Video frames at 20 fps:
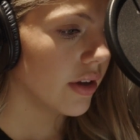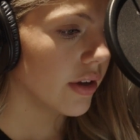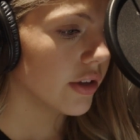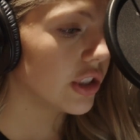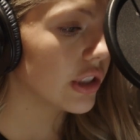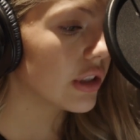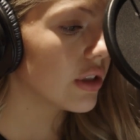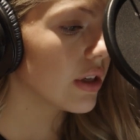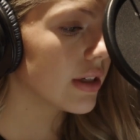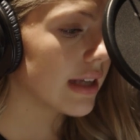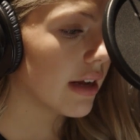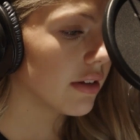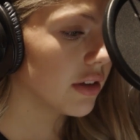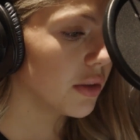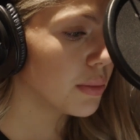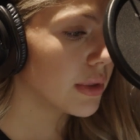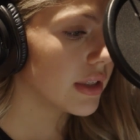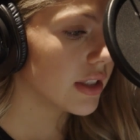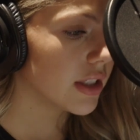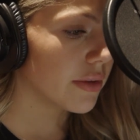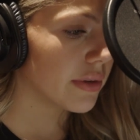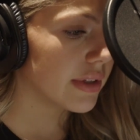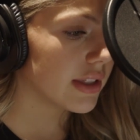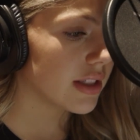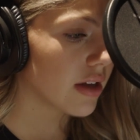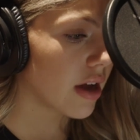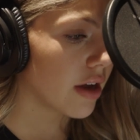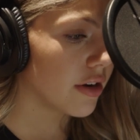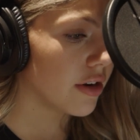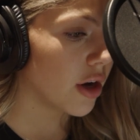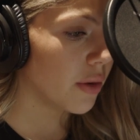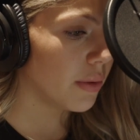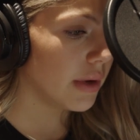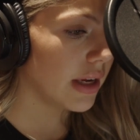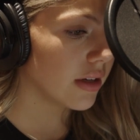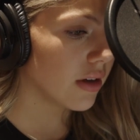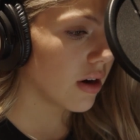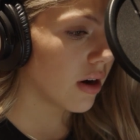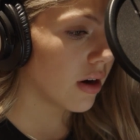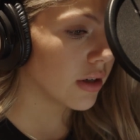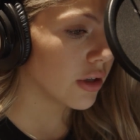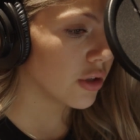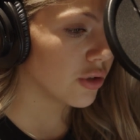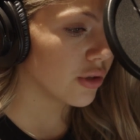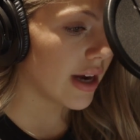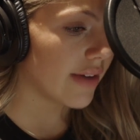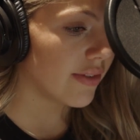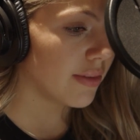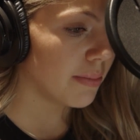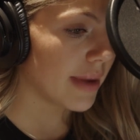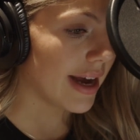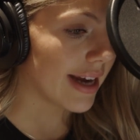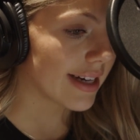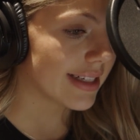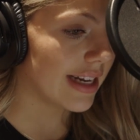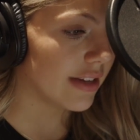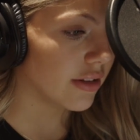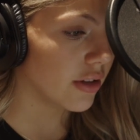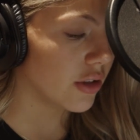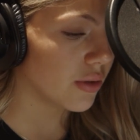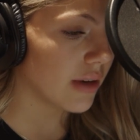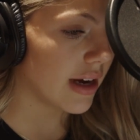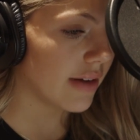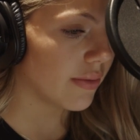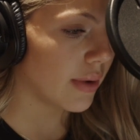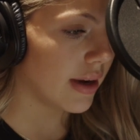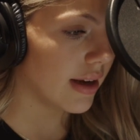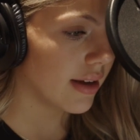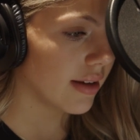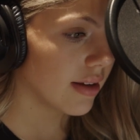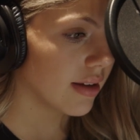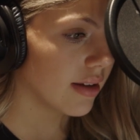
She looked out the window and saw Noah and Carter driving back down the driveway,